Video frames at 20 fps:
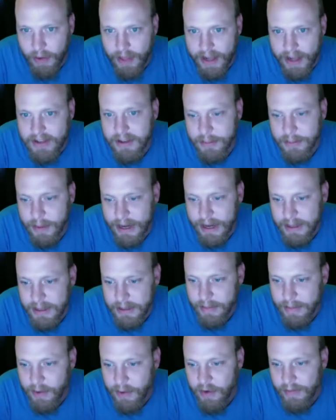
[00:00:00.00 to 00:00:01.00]
That's meant to be
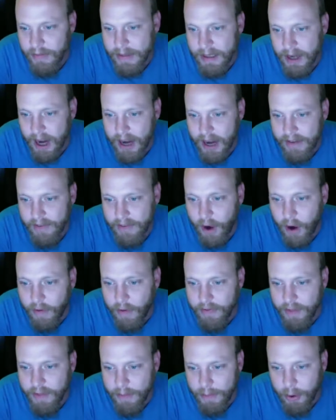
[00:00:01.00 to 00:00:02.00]
a movement kind of
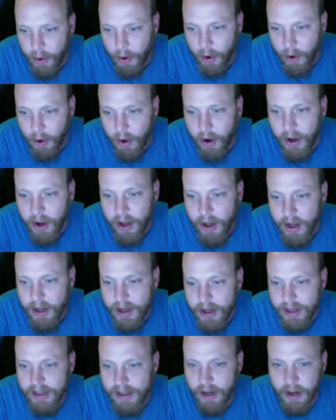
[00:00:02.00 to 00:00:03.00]
the poor,
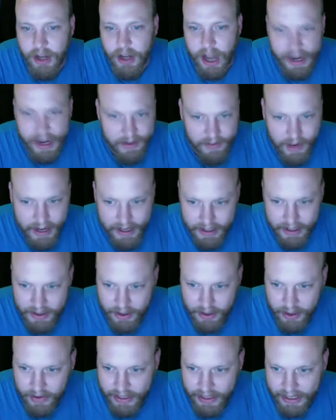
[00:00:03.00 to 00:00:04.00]
kind of like sort of
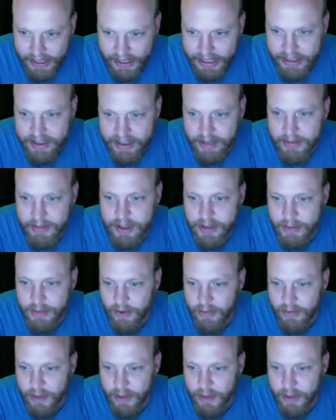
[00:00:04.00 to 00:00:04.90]
like an Islamist movement